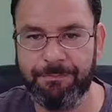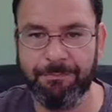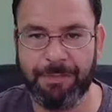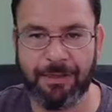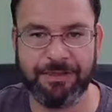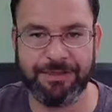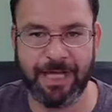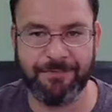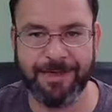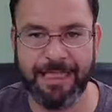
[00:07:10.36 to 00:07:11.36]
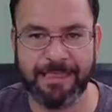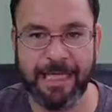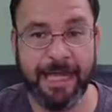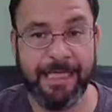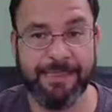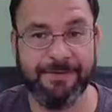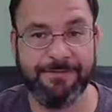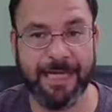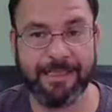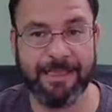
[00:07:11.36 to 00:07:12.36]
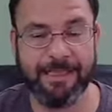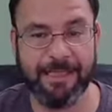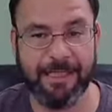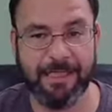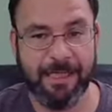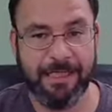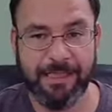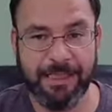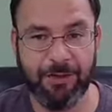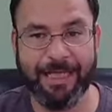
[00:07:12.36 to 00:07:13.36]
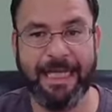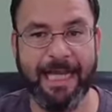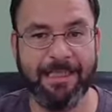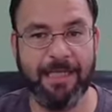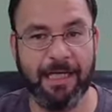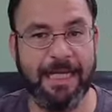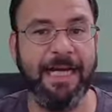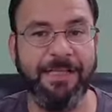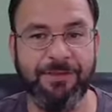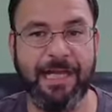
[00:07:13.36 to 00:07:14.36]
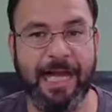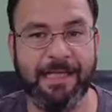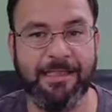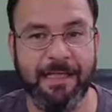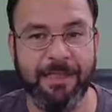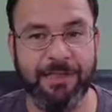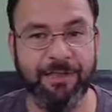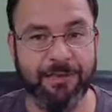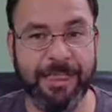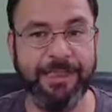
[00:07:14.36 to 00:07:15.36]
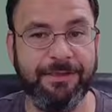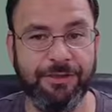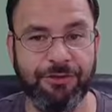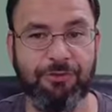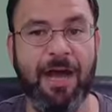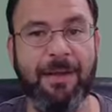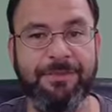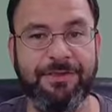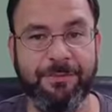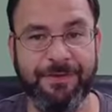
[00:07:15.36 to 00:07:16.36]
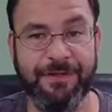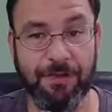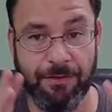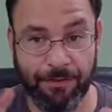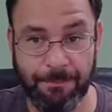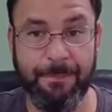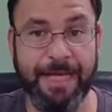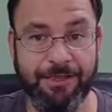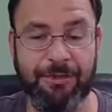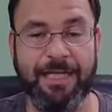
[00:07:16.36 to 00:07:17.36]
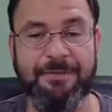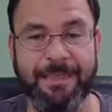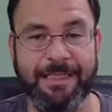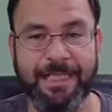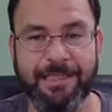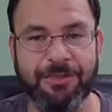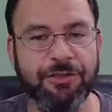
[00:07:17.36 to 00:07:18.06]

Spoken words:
bounces off of this, is the fact that, you know, again, a lot of you guys, you know, need to drop some of your major expectations.